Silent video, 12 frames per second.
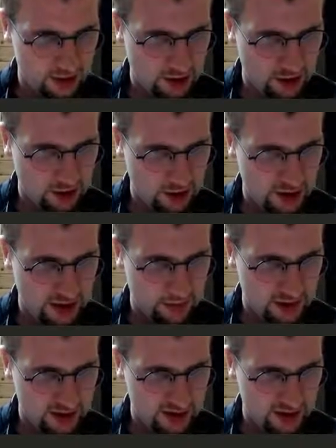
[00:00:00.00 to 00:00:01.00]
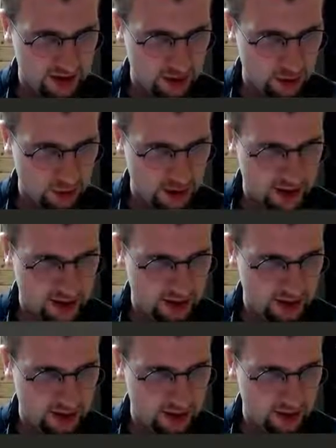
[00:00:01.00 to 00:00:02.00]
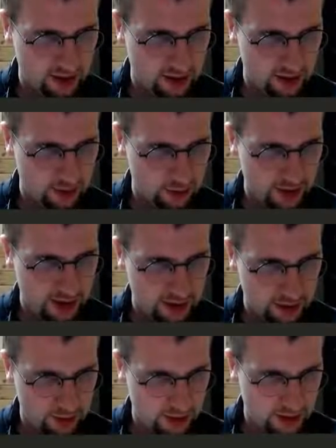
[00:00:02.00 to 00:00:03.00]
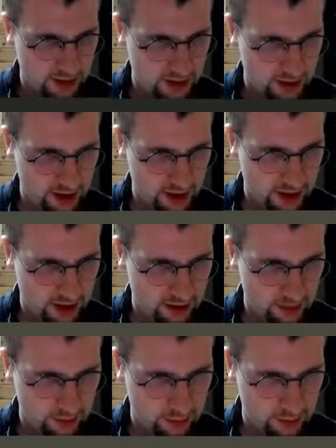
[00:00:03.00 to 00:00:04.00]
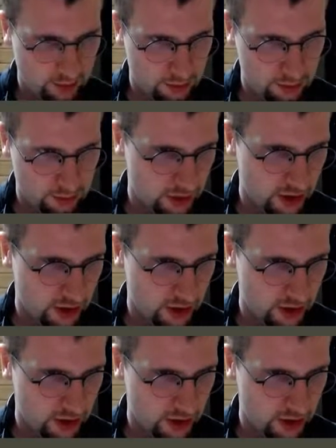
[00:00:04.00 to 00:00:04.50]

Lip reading: You started with this initial one and then you add another one and I don't know, does